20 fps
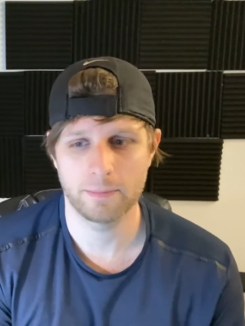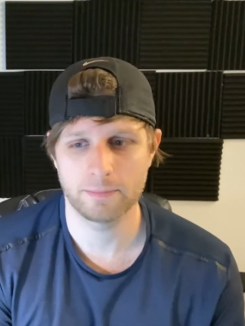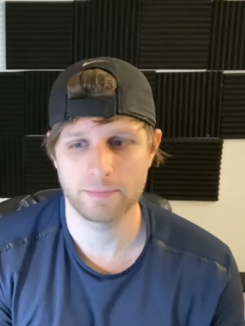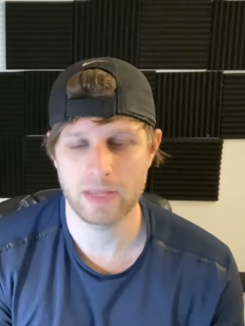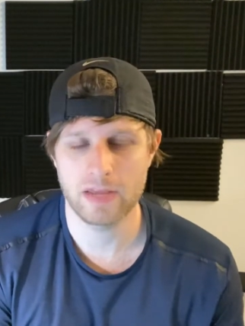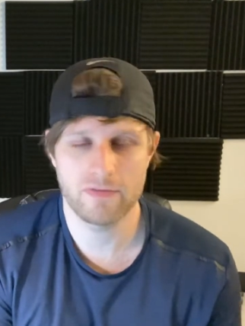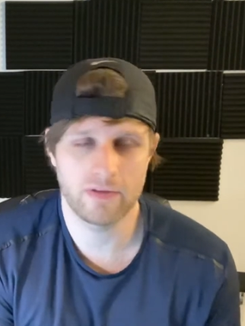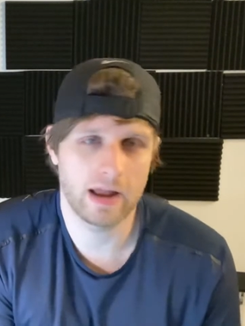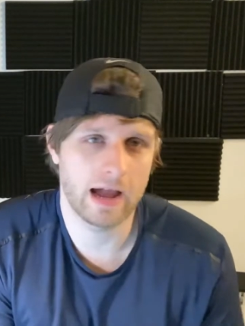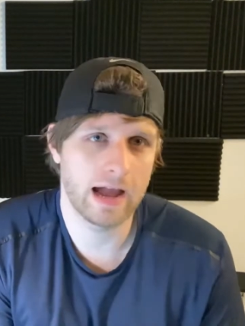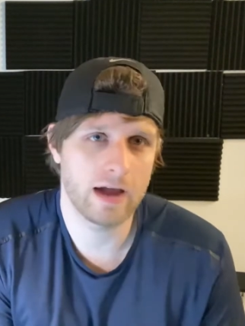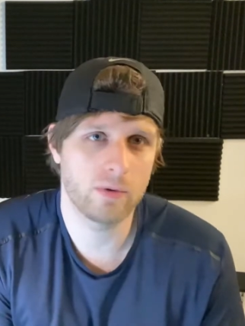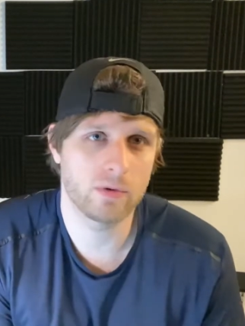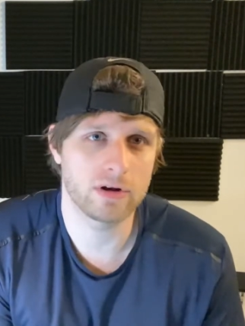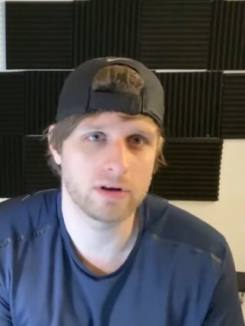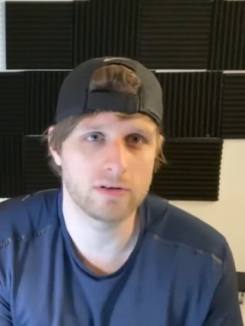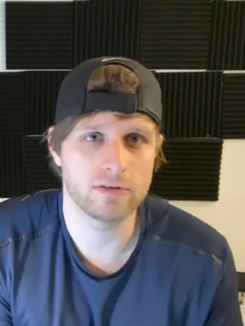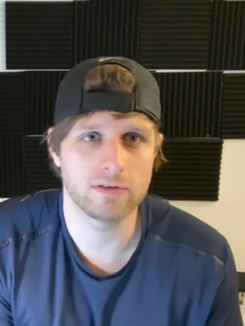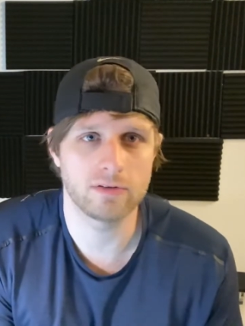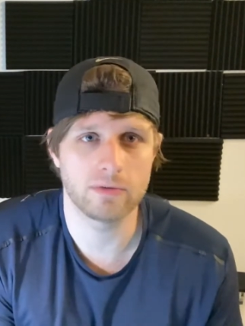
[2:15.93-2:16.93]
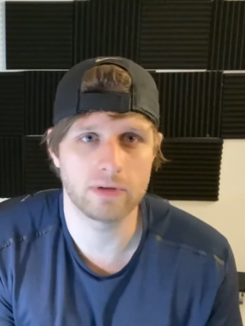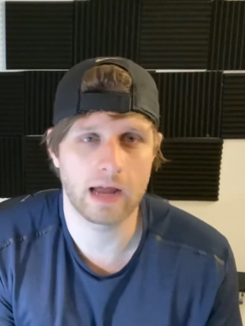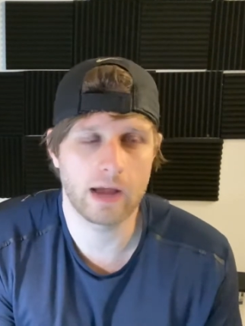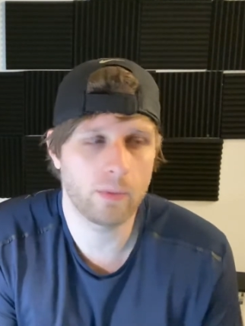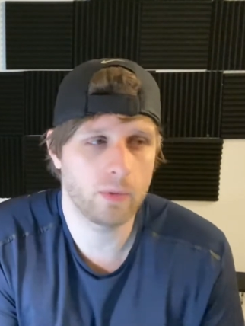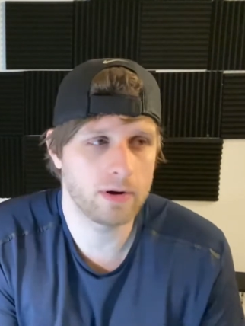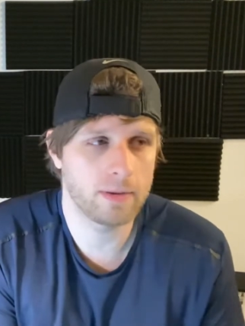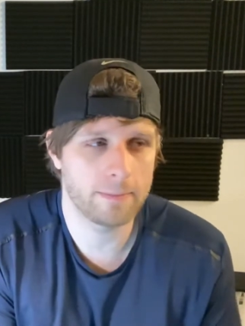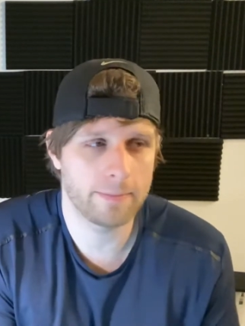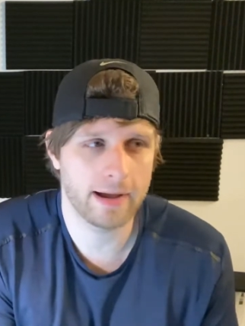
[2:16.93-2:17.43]
Even I wouldn't do it. I
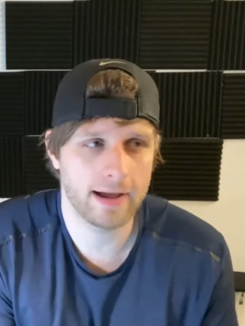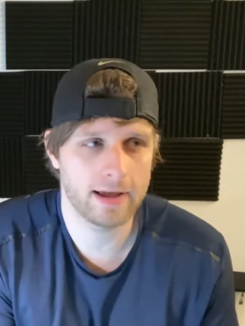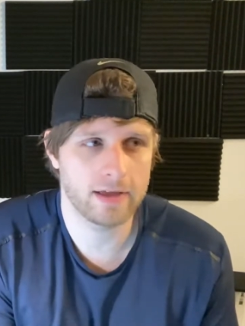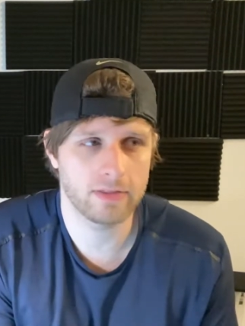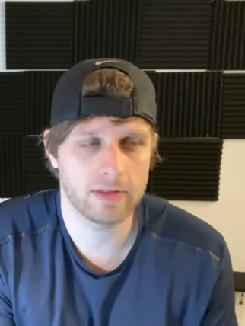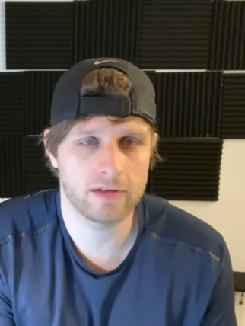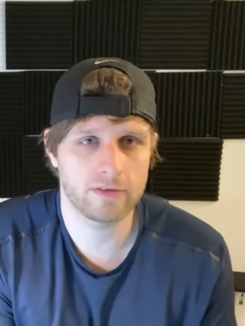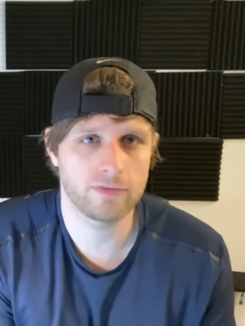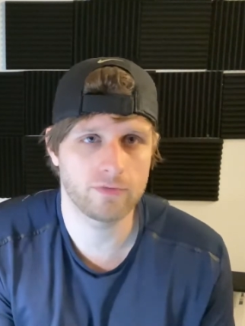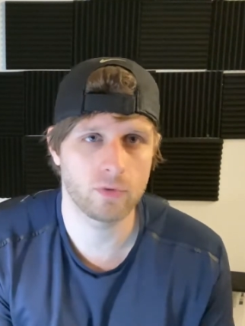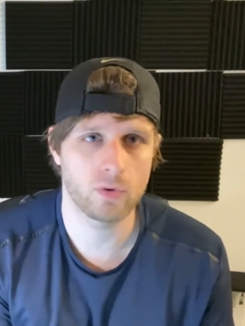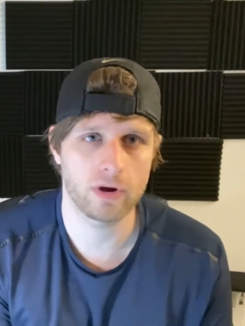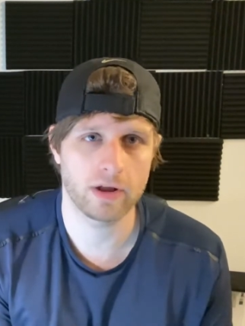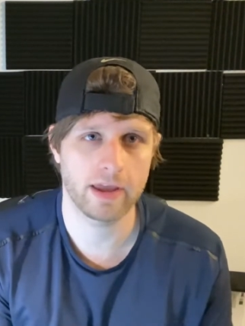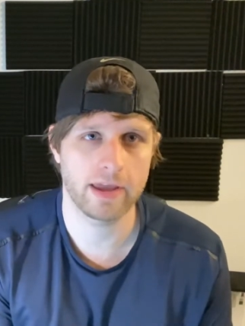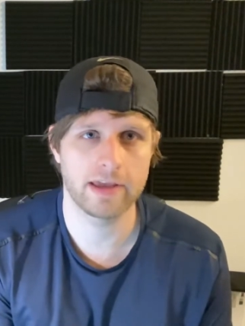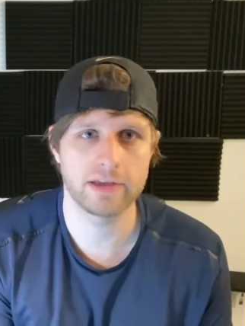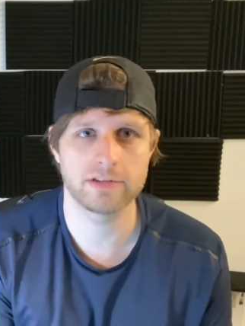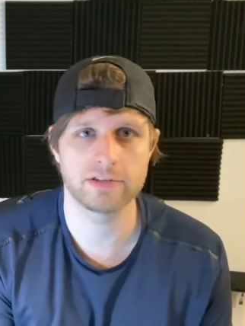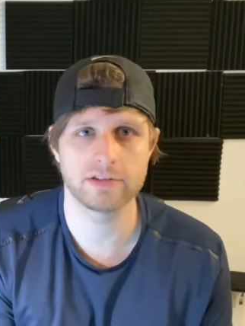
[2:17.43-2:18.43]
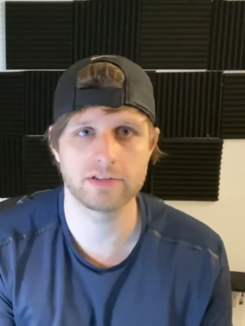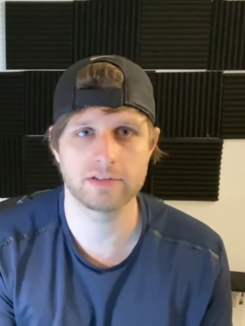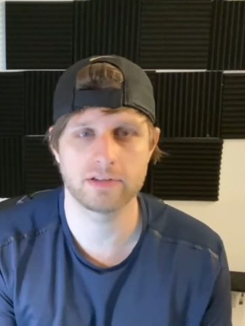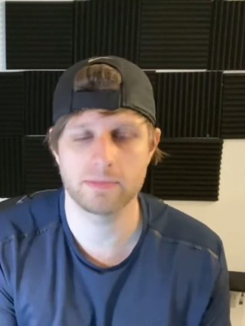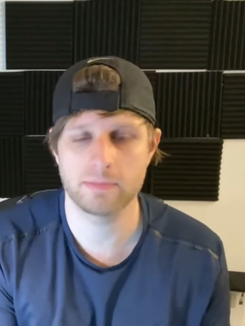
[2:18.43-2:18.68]
wouldn't buy like four cases.